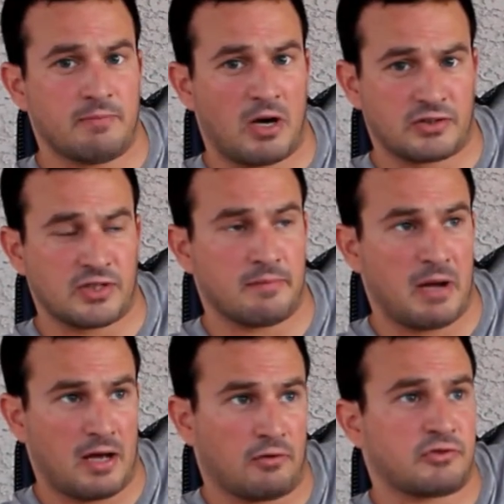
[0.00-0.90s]
bucks on a
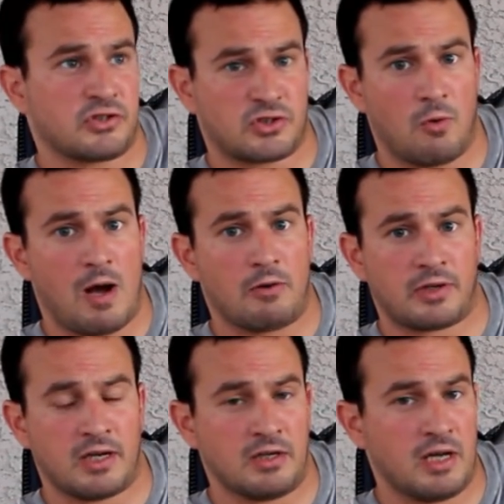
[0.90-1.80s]
bottle. Just go
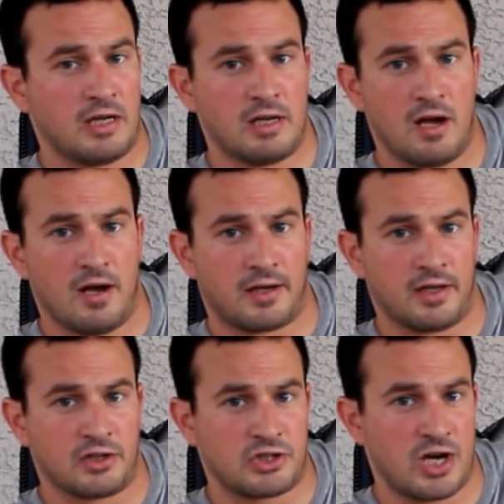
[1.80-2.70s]
out, get
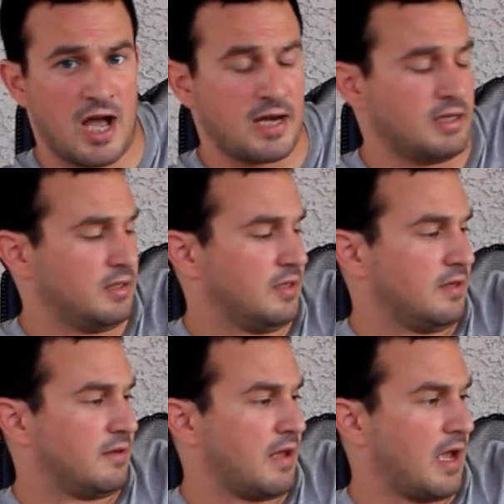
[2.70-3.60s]
a shot,
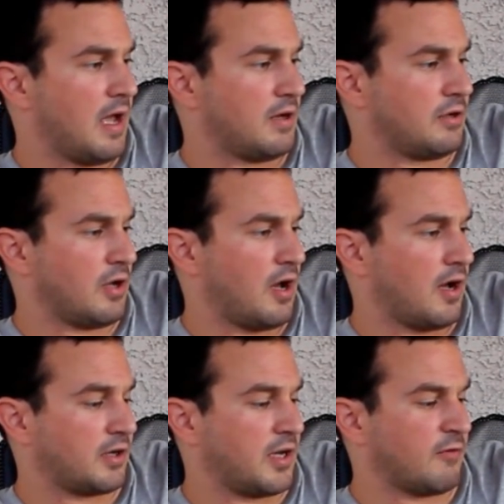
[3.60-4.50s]
and
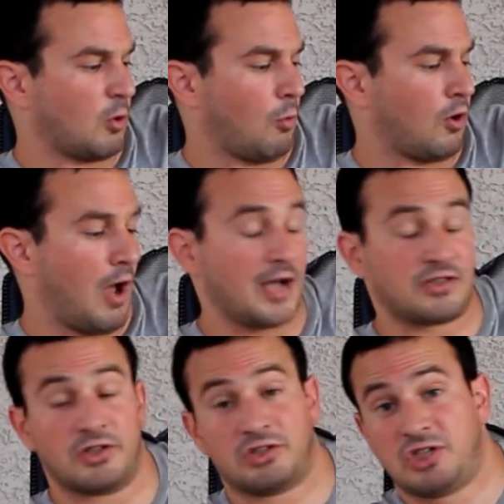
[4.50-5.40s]
give it a whirl. I
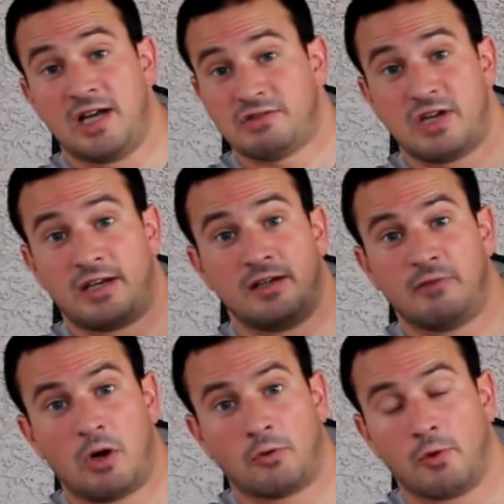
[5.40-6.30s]
took a chance. I didn't
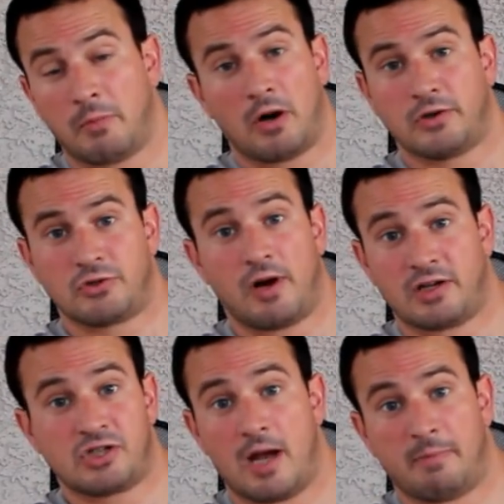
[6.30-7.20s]
even go to a bar and try a
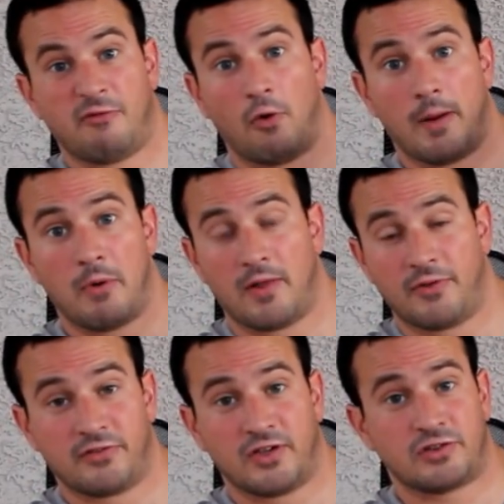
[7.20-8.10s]
shot before I bought
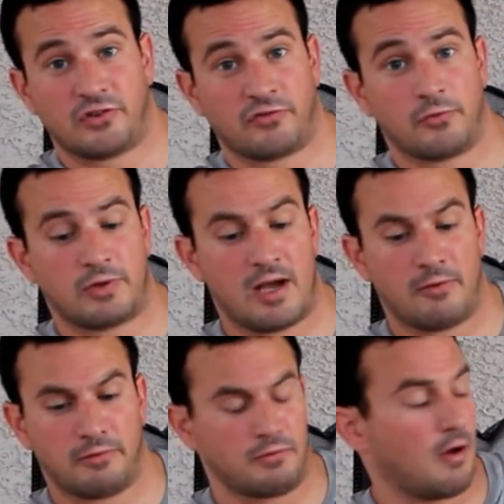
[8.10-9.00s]
this. I just threw
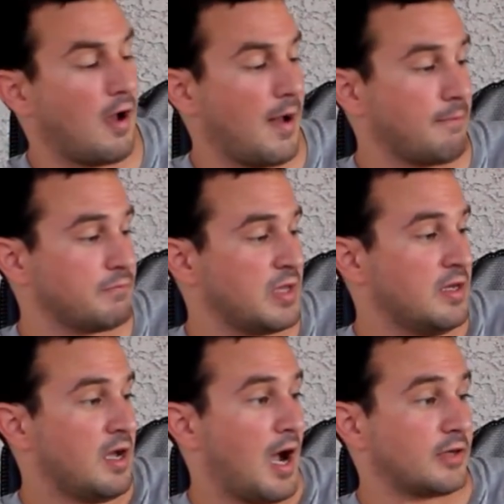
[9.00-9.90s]
down.
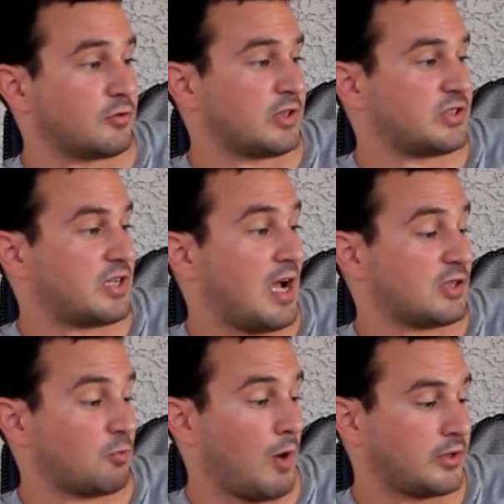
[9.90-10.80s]
I drink
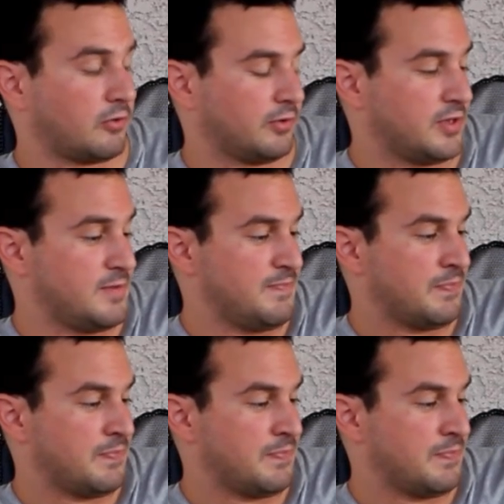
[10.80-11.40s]
Scotch regularly,